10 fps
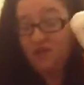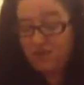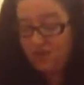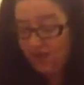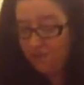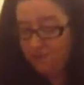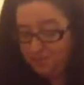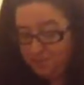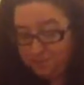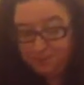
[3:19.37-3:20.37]
rid of
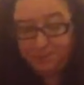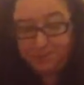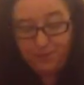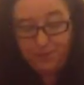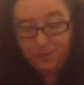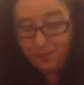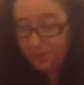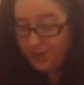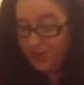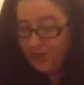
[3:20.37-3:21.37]
that.